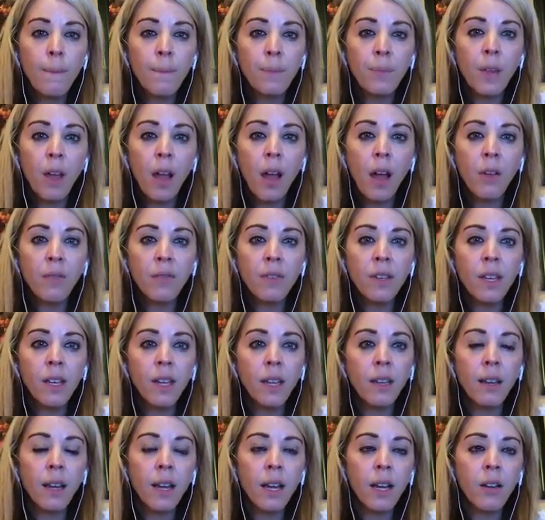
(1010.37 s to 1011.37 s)
Avi
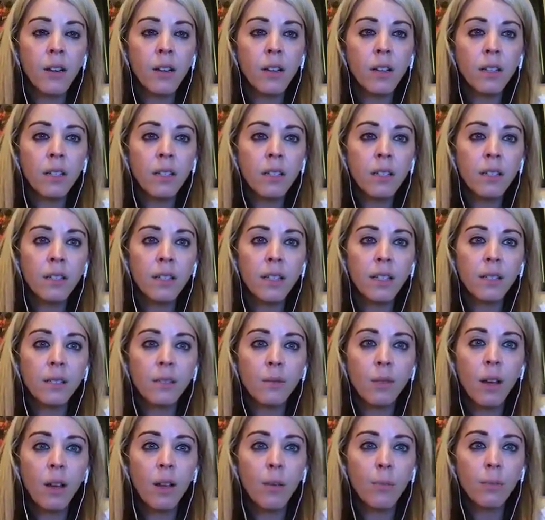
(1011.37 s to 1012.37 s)
and Aaron as
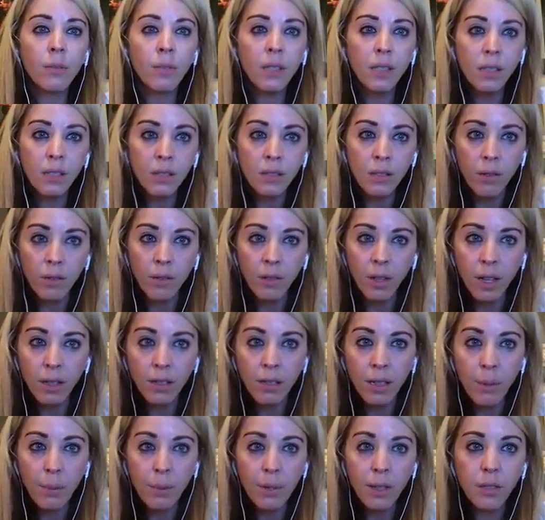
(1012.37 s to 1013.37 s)
well. Please don't knock
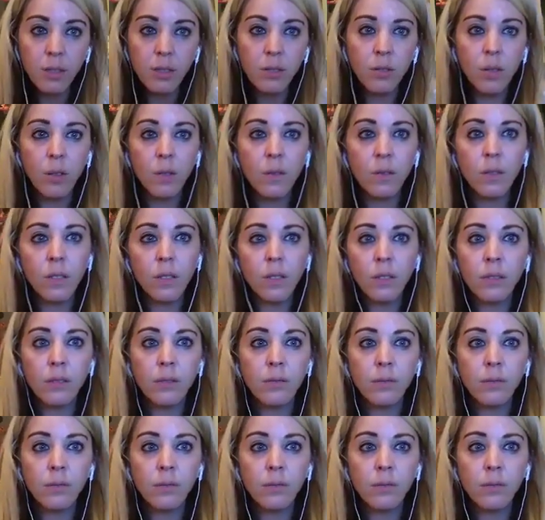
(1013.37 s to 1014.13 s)
that picture over.